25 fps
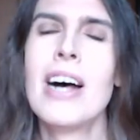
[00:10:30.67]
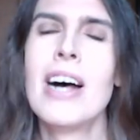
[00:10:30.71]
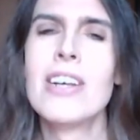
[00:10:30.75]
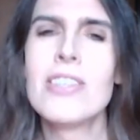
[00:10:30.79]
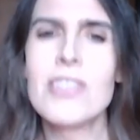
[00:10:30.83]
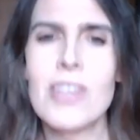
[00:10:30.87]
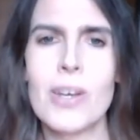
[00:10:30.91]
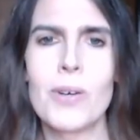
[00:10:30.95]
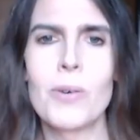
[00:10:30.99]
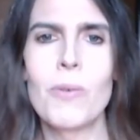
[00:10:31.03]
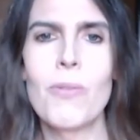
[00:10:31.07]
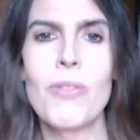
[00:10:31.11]

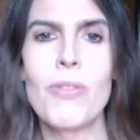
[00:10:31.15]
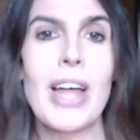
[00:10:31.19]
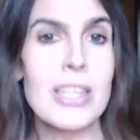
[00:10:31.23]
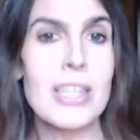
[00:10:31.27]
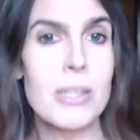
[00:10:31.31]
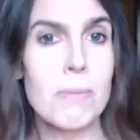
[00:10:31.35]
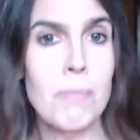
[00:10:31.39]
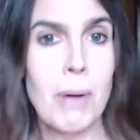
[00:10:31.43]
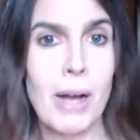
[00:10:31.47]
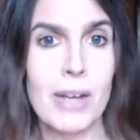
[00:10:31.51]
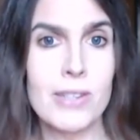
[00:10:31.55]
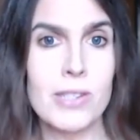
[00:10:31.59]
So that's
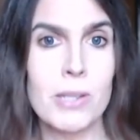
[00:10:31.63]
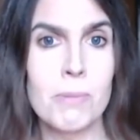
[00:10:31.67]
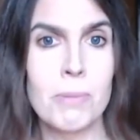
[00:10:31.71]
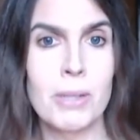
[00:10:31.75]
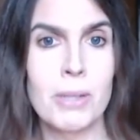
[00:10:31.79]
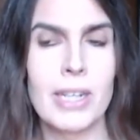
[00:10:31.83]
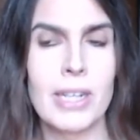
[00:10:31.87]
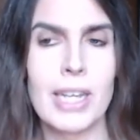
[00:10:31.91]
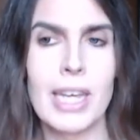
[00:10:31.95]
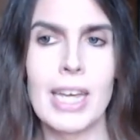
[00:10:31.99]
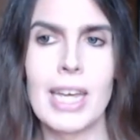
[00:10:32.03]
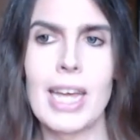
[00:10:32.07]
a
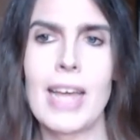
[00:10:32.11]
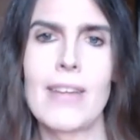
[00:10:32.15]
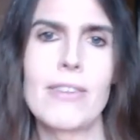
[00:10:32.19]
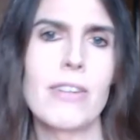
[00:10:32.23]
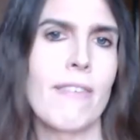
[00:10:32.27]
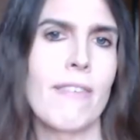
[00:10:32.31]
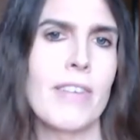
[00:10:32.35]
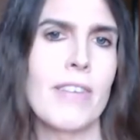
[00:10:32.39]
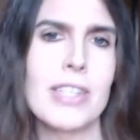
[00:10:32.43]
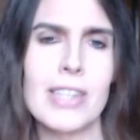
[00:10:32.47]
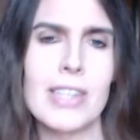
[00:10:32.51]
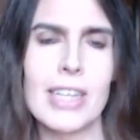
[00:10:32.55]
possibility, and
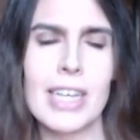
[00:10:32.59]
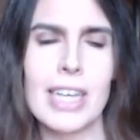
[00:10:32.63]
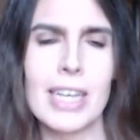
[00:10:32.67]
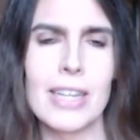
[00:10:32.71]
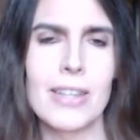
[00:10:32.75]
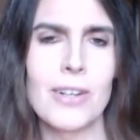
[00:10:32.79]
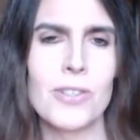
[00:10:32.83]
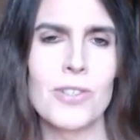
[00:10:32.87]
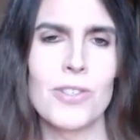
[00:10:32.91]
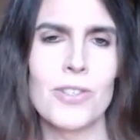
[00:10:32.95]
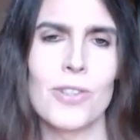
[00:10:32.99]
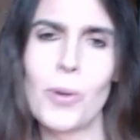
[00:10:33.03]
obviously
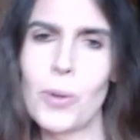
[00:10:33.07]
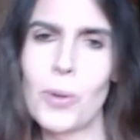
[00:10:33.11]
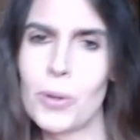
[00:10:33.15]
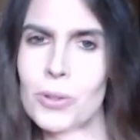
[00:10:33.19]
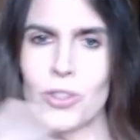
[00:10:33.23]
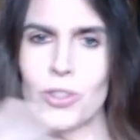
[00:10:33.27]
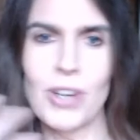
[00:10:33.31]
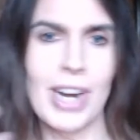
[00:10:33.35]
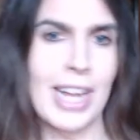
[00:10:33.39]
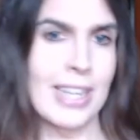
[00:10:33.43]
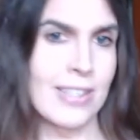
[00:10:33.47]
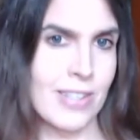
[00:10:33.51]
there's the whole
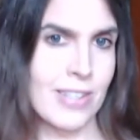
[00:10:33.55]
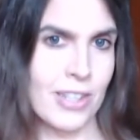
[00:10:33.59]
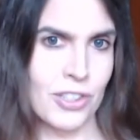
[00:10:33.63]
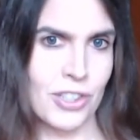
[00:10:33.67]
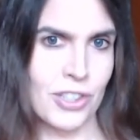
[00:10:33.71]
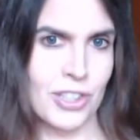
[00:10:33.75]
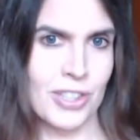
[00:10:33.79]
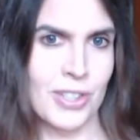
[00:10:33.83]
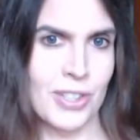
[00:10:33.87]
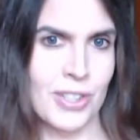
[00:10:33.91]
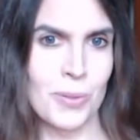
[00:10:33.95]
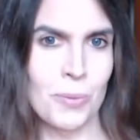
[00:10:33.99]

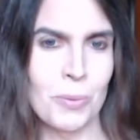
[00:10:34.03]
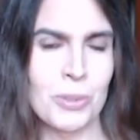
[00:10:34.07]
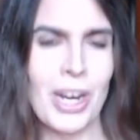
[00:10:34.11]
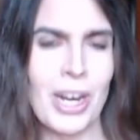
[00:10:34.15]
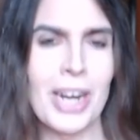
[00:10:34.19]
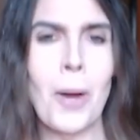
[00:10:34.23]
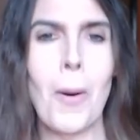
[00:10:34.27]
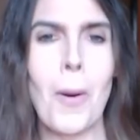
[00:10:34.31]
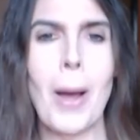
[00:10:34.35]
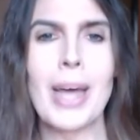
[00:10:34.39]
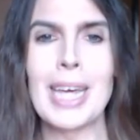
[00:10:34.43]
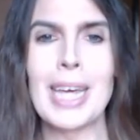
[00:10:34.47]
transition, which I
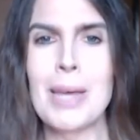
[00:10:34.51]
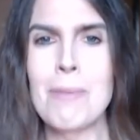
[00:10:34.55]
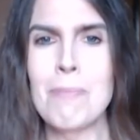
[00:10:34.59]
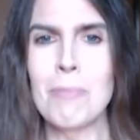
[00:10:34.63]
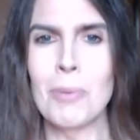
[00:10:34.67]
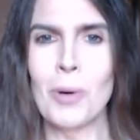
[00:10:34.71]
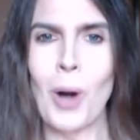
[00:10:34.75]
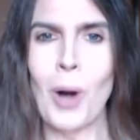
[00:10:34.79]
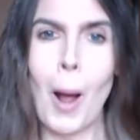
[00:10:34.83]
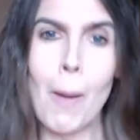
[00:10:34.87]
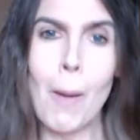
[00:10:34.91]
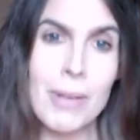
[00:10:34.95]
know I keep
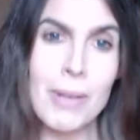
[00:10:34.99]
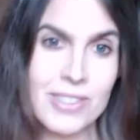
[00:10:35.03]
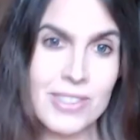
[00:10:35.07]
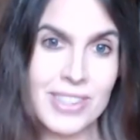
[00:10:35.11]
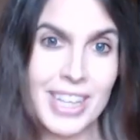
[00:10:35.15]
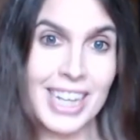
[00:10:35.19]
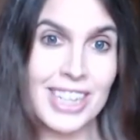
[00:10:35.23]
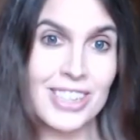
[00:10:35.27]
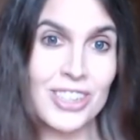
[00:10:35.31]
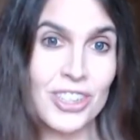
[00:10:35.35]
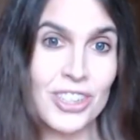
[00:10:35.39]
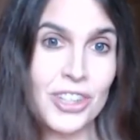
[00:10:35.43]

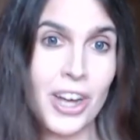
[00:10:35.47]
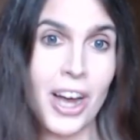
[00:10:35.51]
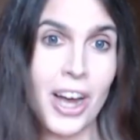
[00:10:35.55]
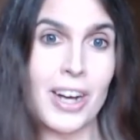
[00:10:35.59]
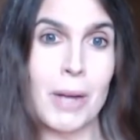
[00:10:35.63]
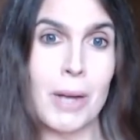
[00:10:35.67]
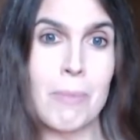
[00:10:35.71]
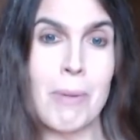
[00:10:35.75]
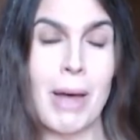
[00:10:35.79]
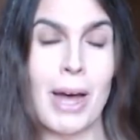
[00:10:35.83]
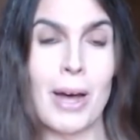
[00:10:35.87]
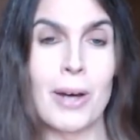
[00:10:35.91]
promising to
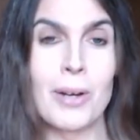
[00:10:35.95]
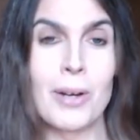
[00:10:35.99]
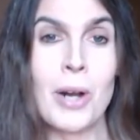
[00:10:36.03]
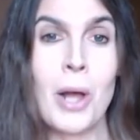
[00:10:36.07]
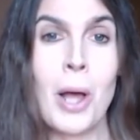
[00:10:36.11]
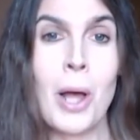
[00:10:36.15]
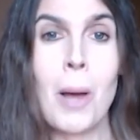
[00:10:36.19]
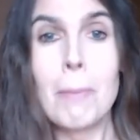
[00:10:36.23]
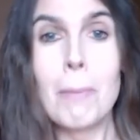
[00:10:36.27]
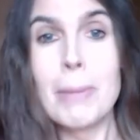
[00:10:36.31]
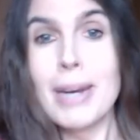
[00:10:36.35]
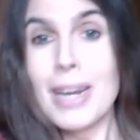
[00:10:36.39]
talk about,
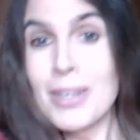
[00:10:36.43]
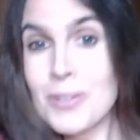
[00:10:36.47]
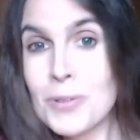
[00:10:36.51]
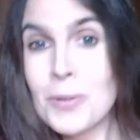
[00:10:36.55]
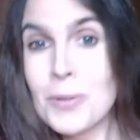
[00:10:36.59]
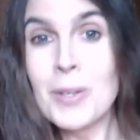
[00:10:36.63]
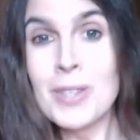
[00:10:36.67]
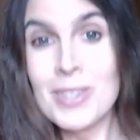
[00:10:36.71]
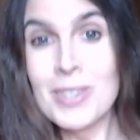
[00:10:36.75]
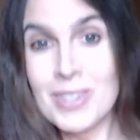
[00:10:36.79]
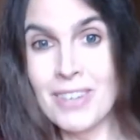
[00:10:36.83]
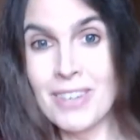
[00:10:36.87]
but as you
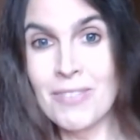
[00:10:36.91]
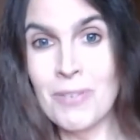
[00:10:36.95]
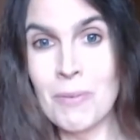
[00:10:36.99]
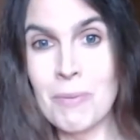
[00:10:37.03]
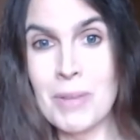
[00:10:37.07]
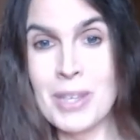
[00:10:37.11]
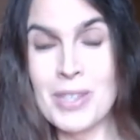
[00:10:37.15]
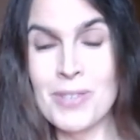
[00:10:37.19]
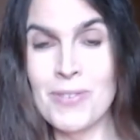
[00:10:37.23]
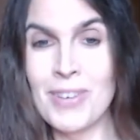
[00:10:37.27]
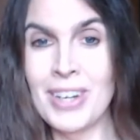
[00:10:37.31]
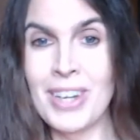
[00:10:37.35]
can see from
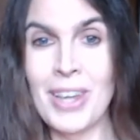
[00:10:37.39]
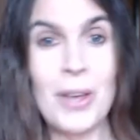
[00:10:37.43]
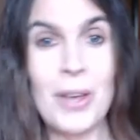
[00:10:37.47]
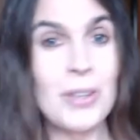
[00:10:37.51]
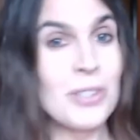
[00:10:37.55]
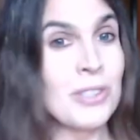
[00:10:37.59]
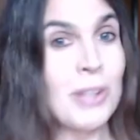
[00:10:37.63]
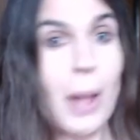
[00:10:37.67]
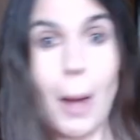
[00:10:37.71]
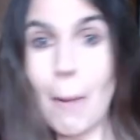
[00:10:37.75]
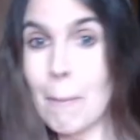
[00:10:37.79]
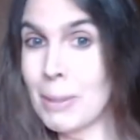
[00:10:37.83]
these
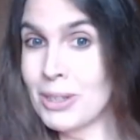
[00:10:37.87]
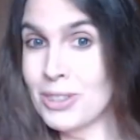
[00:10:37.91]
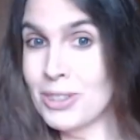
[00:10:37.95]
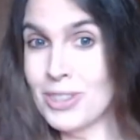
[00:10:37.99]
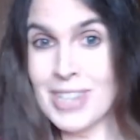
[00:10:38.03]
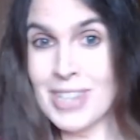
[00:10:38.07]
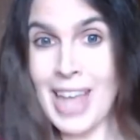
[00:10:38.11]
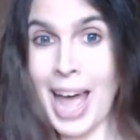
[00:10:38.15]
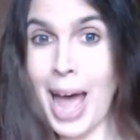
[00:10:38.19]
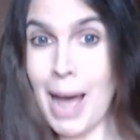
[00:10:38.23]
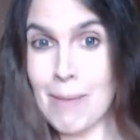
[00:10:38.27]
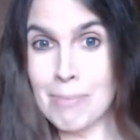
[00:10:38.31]
videos, not much
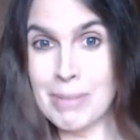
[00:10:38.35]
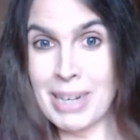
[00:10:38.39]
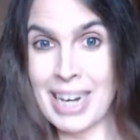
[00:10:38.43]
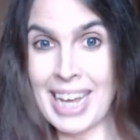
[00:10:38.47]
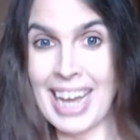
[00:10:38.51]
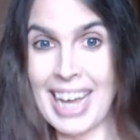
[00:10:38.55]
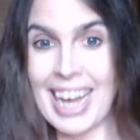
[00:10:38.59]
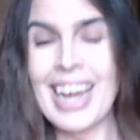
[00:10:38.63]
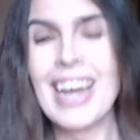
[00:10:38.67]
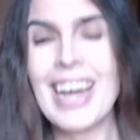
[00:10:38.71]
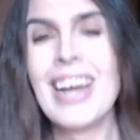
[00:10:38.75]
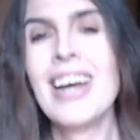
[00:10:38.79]
is
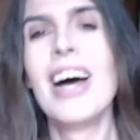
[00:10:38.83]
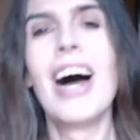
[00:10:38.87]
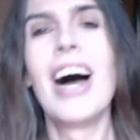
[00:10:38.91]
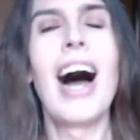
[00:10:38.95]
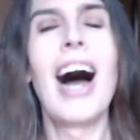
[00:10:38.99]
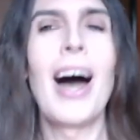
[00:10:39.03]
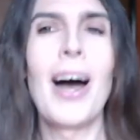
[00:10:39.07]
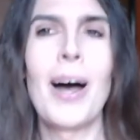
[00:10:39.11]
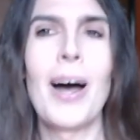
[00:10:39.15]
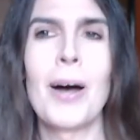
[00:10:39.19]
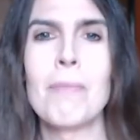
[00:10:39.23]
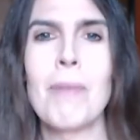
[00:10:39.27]
happening.
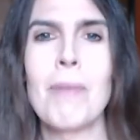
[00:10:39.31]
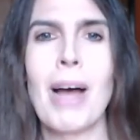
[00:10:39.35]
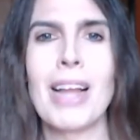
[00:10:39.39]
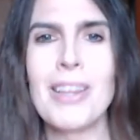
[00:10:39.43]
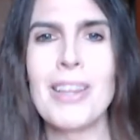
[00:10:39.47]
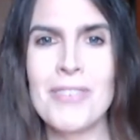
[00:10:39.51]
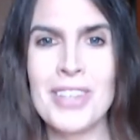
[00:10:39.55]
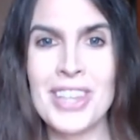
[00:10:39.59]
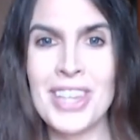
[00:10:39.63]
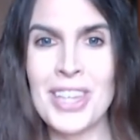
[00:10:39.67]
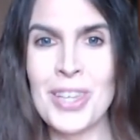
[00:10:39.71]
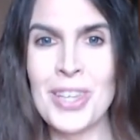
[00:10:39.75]
Um, I
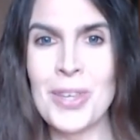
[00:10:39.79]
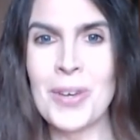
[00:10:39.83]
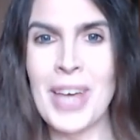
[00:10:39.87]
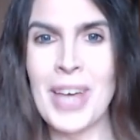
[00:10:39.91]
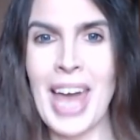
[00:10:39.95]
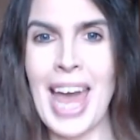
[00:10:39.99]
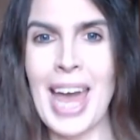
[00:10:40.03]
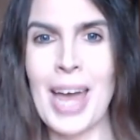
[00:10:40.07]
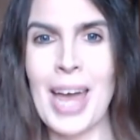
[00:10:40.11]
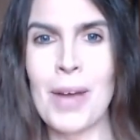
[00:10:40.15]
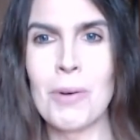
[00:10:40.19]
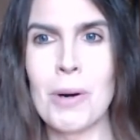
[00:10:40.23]
live in the
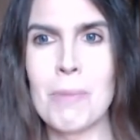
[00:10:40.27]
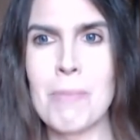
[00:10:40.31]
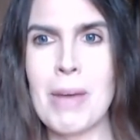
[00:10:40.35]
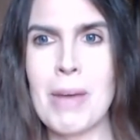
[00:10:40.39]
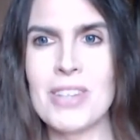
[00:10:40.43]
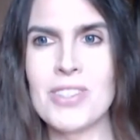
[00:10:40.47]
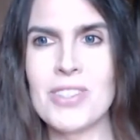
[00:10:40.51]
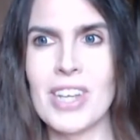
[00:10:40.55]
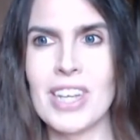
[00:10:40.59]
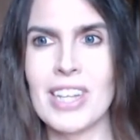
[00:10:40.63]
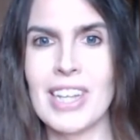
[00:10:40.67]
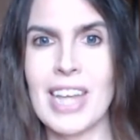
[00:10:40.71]
UK, where
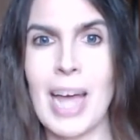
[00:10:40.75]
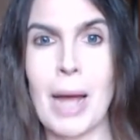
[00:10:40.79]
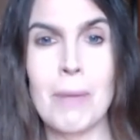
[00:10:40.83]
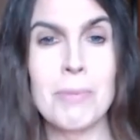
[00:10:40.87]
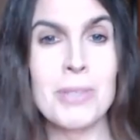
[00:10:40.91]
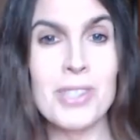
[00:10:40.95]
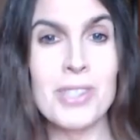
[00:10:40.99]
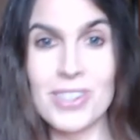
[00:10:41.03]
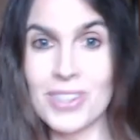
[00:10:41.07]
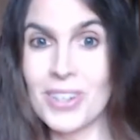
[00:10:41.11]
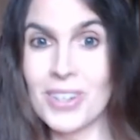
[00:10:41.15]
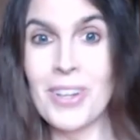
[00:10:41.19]
basically I'm
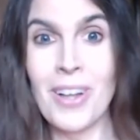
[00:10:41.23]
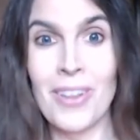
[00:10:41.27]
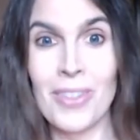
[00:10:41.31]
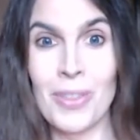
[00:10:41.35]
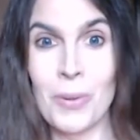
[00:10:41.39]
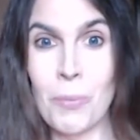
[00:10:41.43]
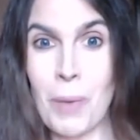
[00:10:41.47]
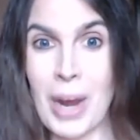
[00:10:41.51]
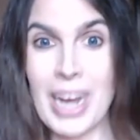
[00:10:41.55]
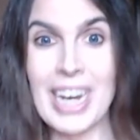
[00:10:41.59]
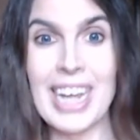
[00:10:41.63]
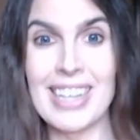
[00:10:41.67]
still on the
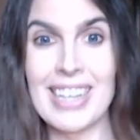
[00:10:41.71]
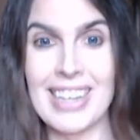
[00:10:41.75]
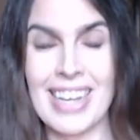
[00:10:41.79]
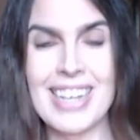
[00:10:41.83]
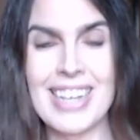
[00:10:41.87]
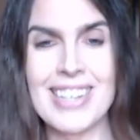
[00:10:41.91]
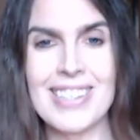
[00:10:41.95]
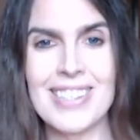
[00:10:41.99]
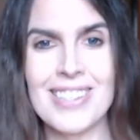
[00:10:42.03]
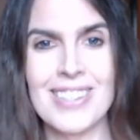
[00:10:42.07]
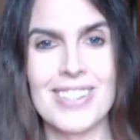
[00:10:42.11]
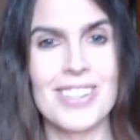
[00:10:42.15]
waiting
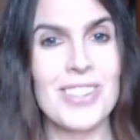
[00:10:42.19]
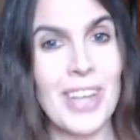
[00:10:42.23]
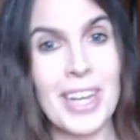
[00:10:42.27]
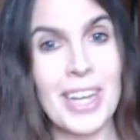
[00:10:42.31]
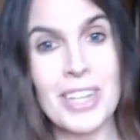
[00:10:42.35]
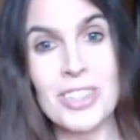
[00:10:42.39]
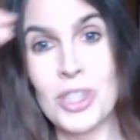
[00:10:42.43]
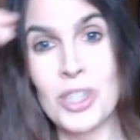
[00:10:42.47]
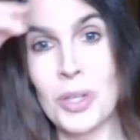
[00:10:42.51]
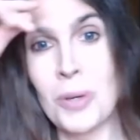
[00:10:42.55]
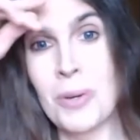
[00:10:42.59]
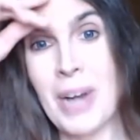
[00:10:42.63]
list. It's
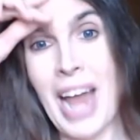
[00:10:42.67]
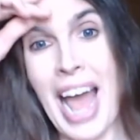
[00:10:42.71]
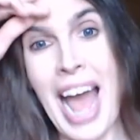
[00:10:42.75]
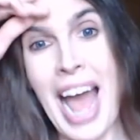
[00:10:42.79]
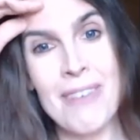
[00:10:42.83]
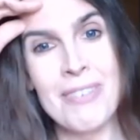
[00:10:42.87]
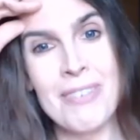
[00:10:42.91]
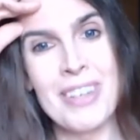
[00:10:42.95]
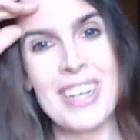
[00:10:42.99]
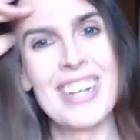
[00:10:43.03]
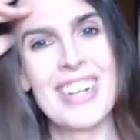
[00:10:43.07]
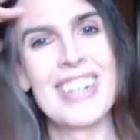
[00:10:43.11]
like two and a
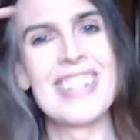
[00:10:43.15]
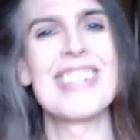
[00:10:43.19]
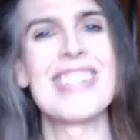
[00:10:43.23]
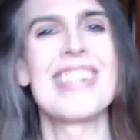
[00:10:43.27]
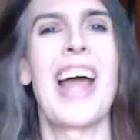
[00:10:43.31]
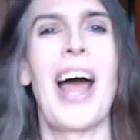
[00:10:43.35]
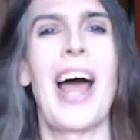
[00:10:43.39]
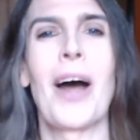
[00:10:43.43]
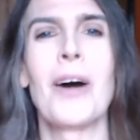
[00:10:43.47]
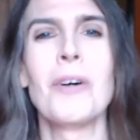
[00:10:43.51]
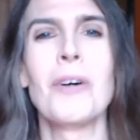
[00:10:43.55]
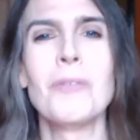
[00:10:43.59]
half years
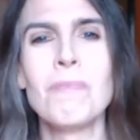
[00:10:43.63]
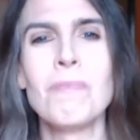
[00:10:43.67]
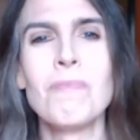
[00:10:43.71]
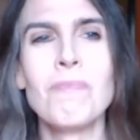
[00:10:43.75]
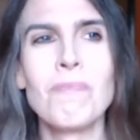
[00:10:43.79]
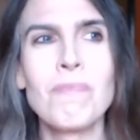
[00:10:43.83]
now.